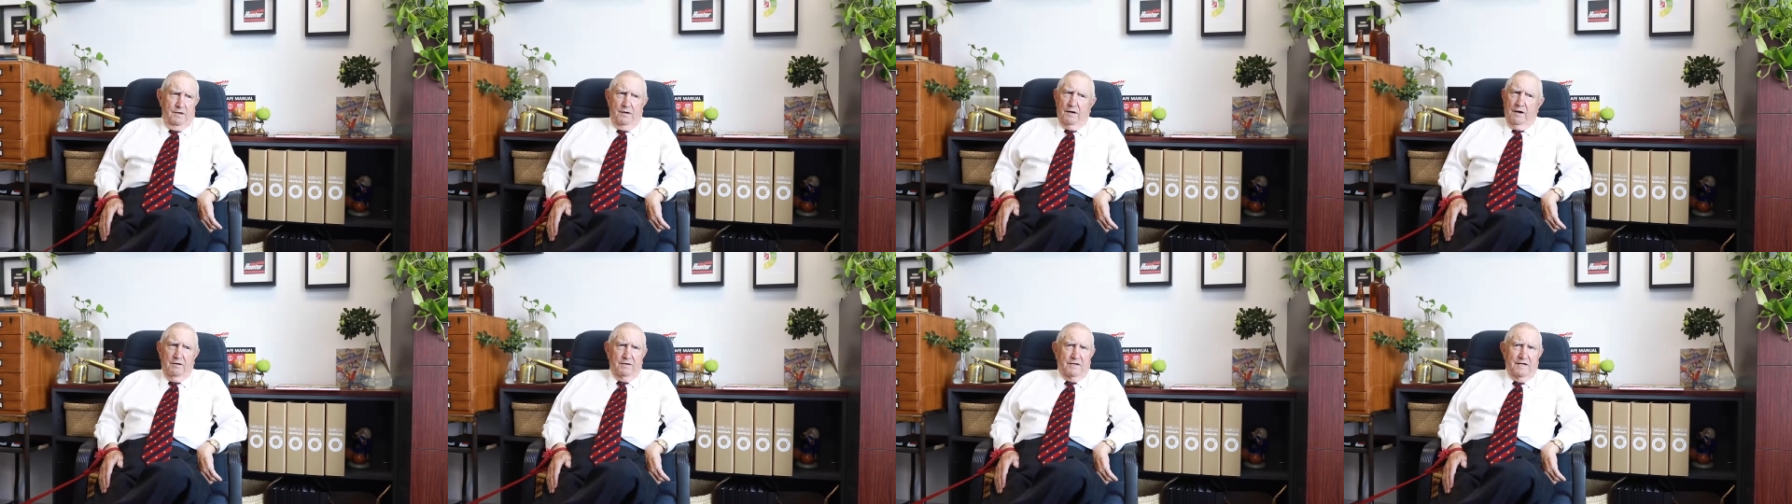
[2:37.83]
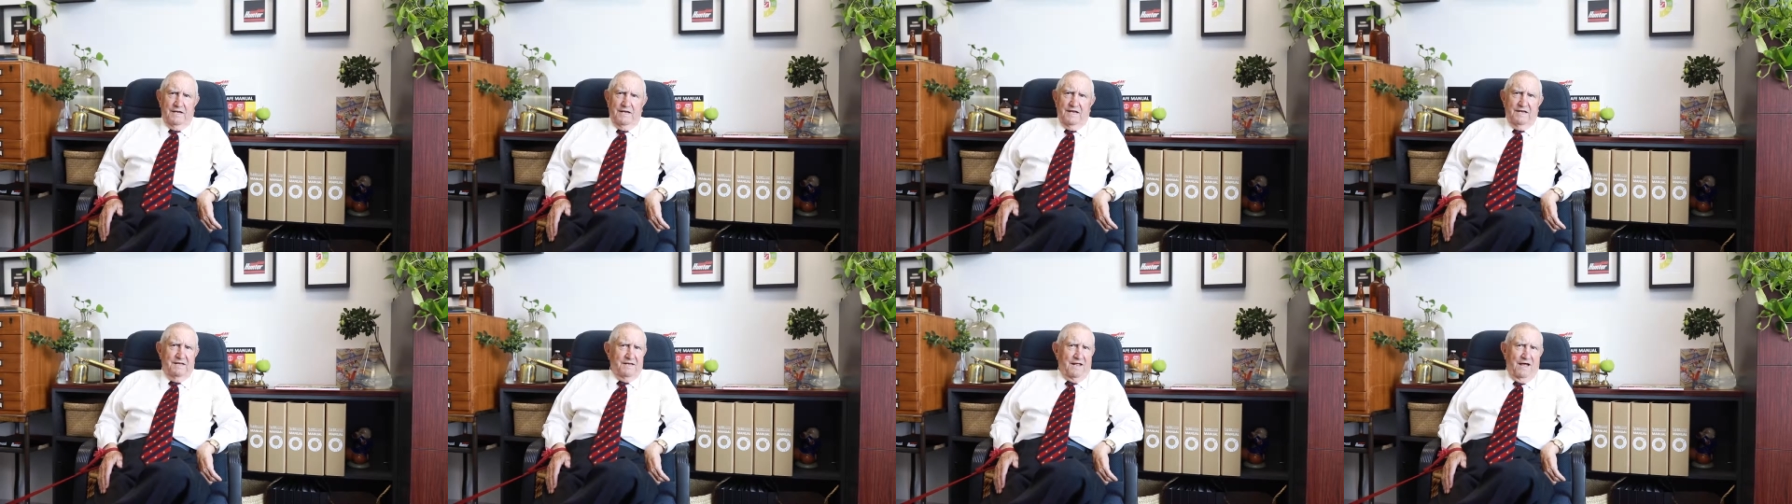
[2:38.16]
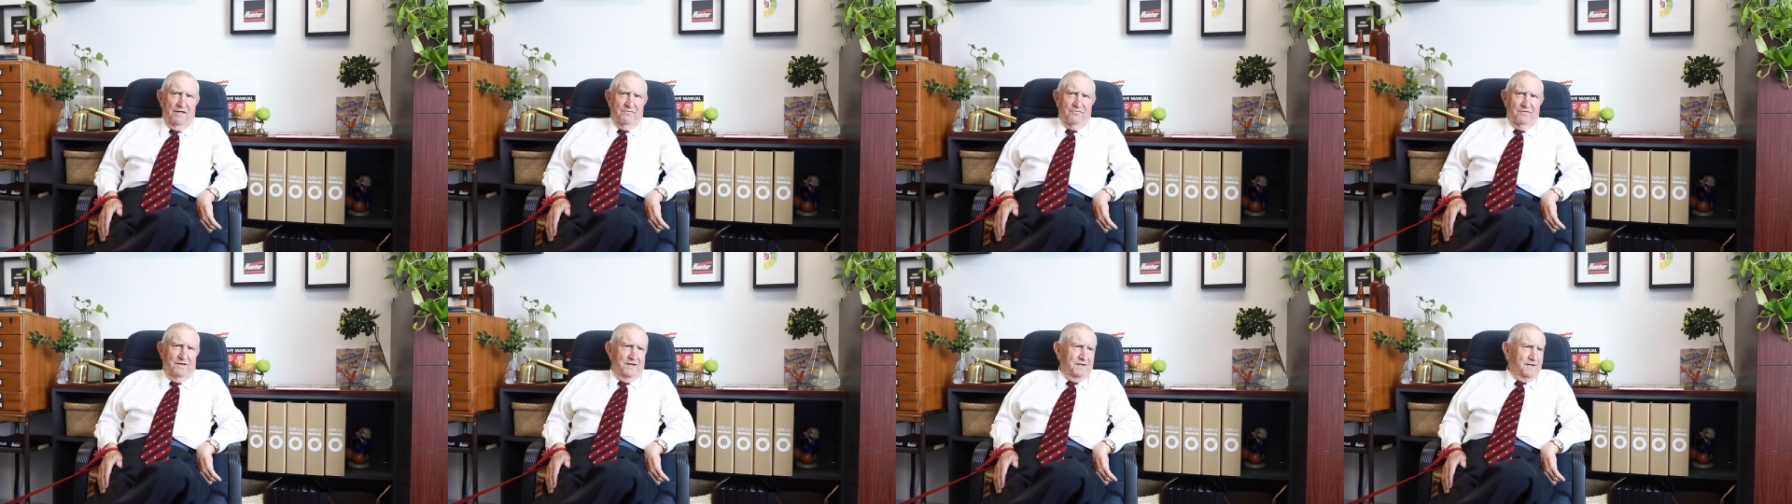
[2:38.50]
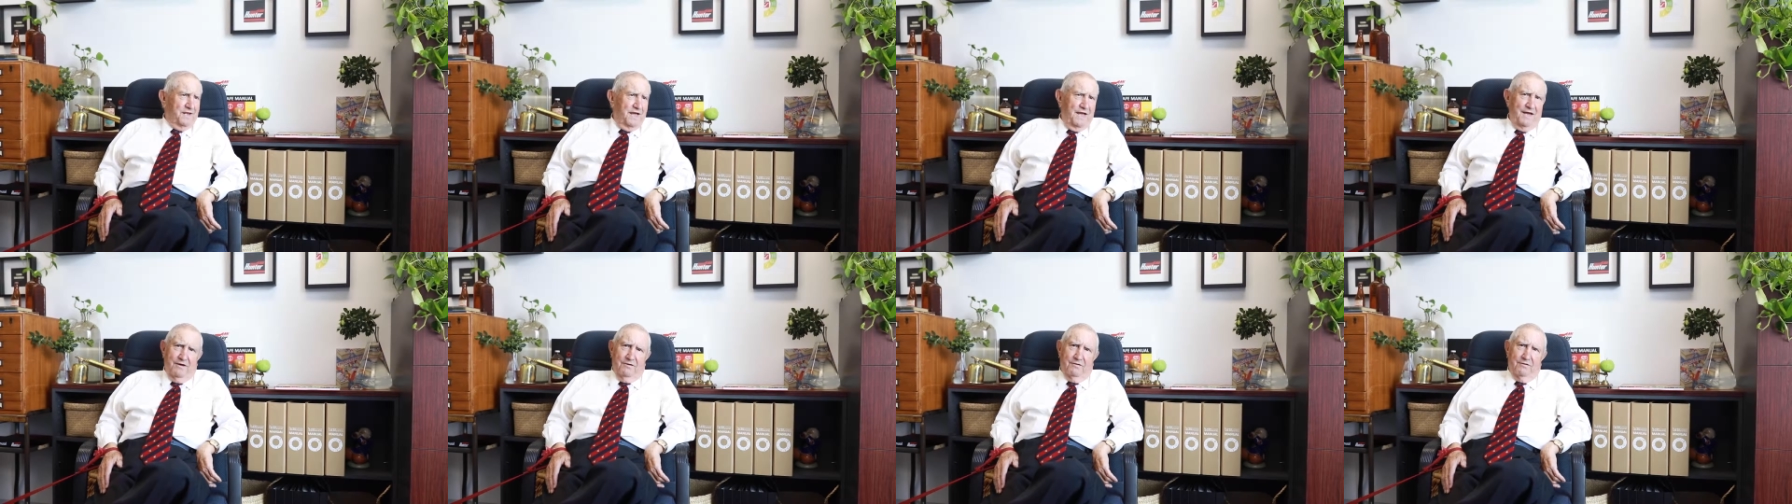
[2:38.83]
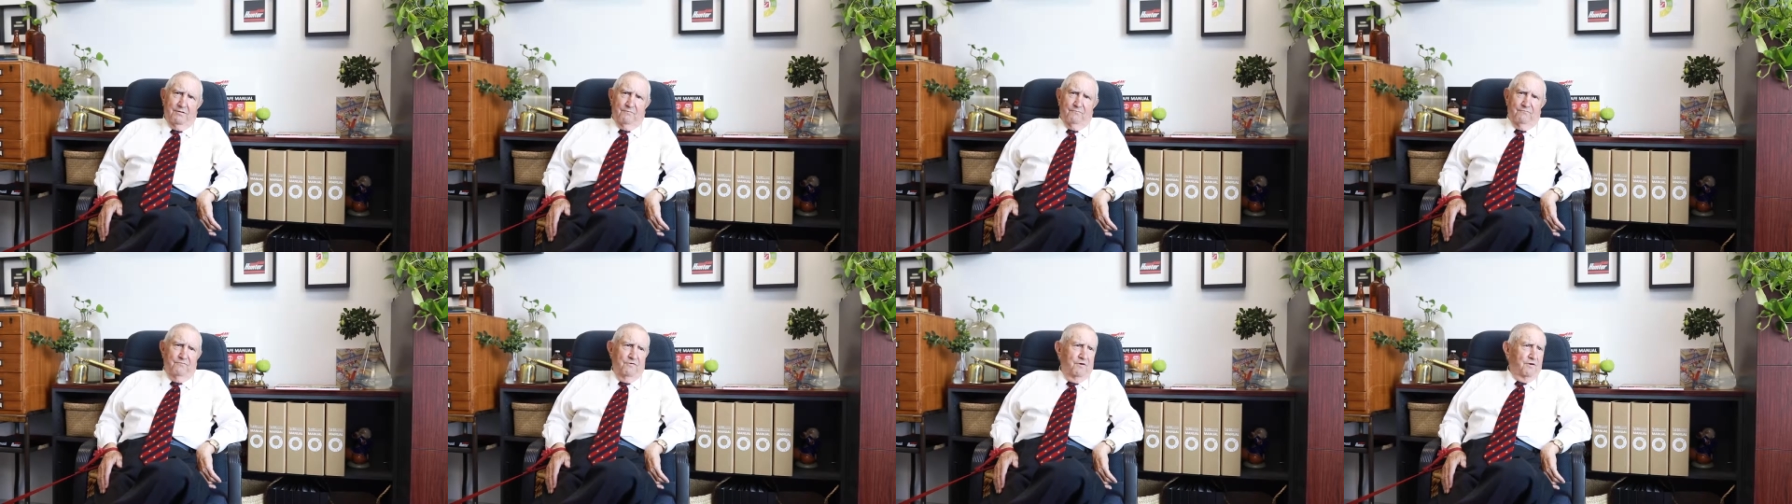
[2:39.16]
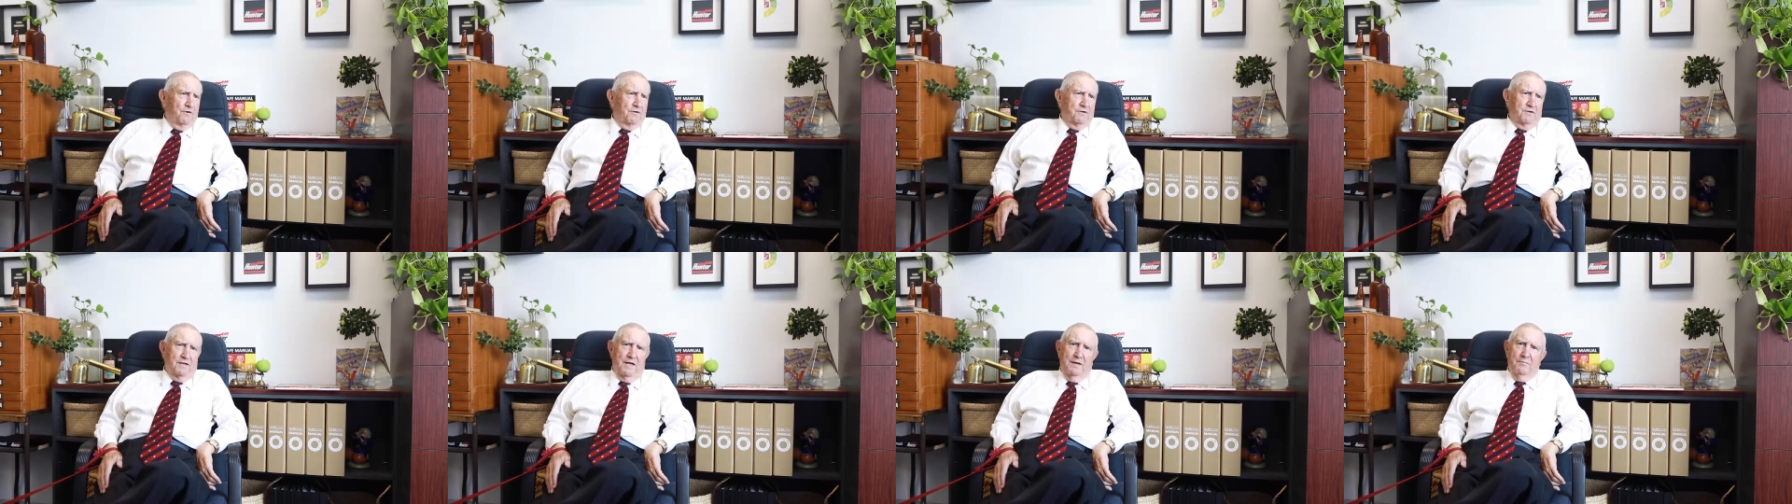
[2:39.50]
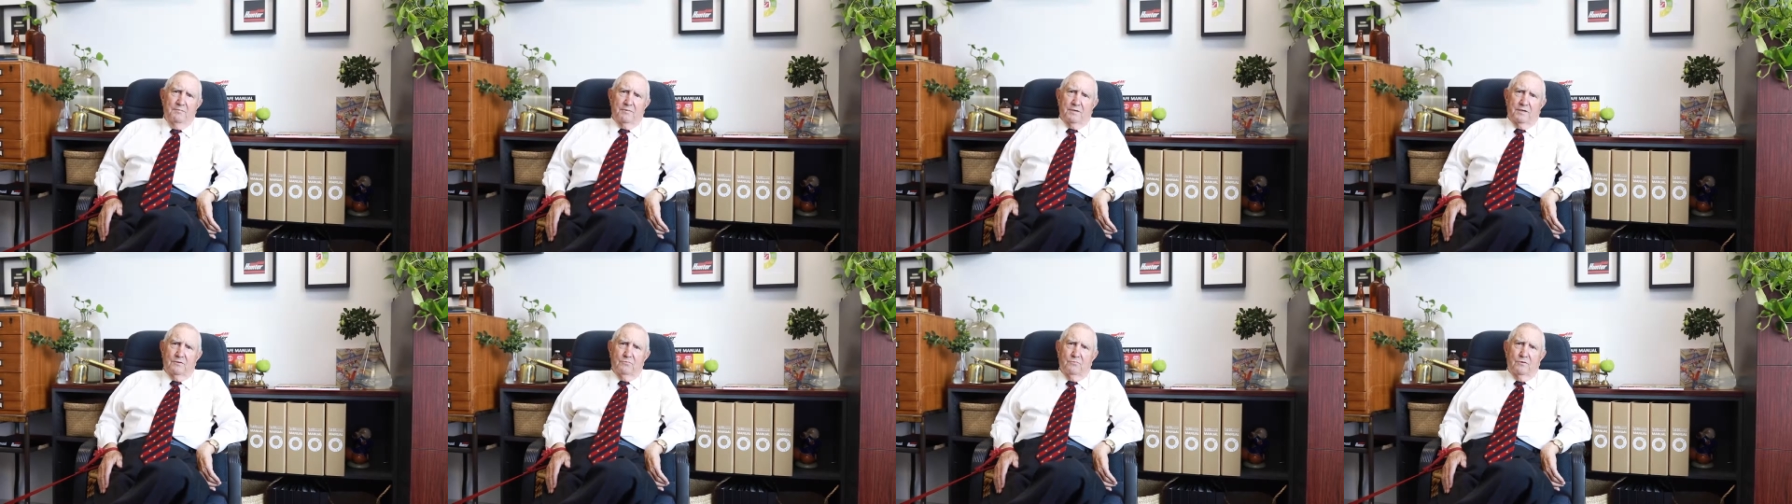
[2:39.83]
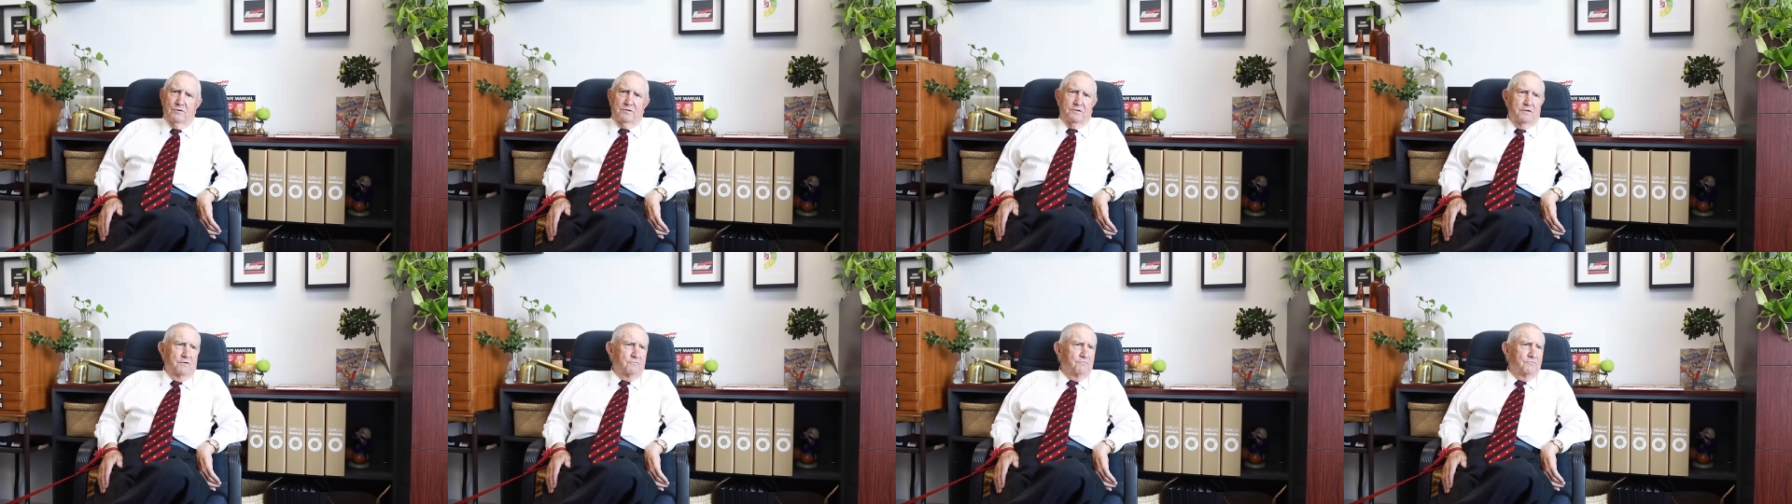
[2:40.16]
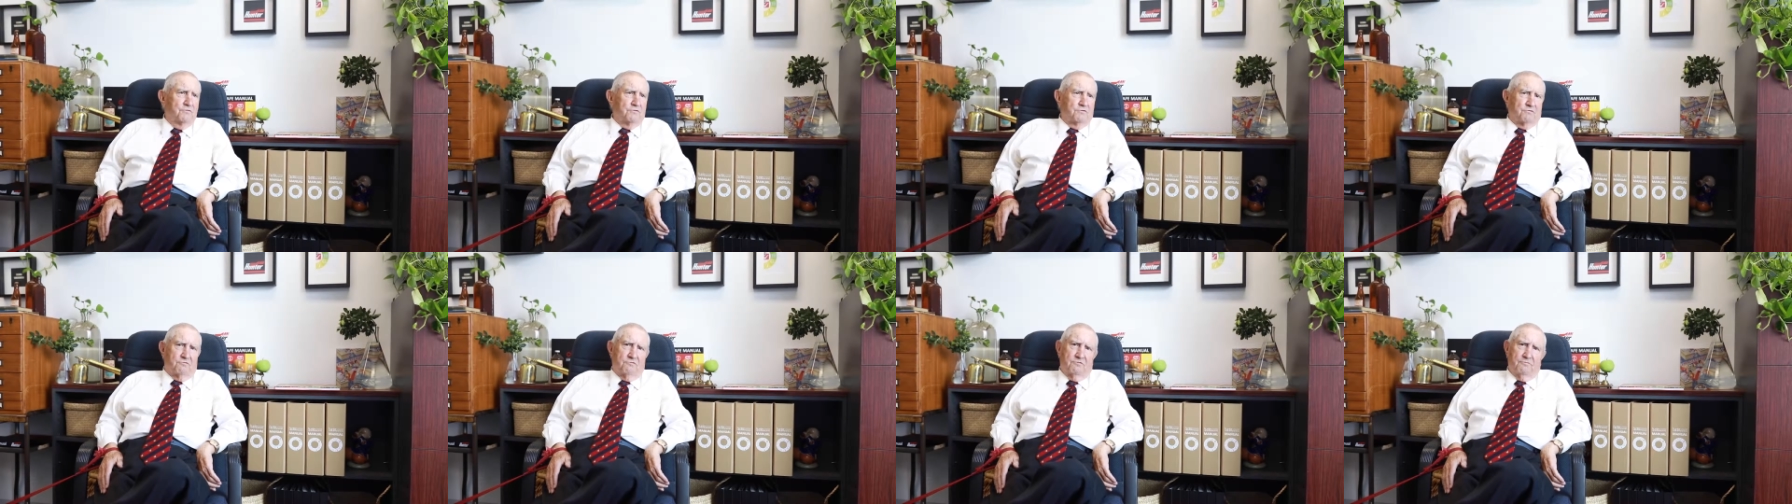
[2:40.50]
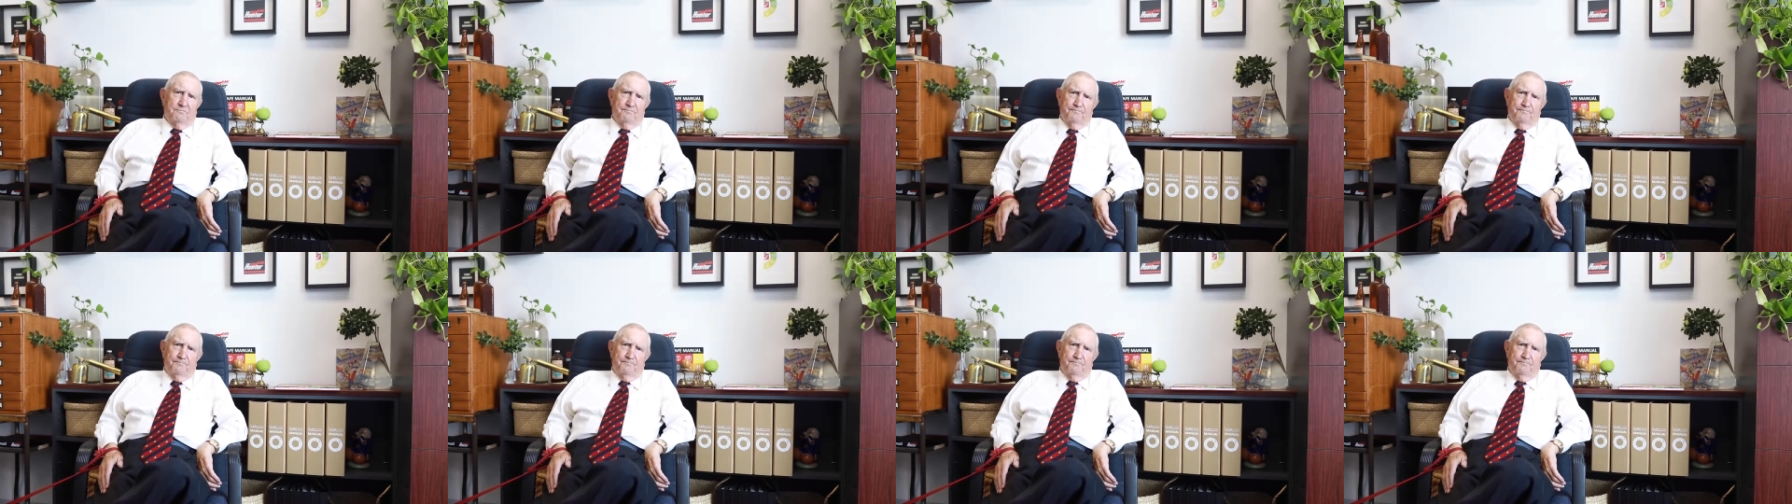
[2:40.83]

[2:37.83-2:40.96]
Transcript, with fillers: I'm getting nothing now and I'm fighting amateur, what difference?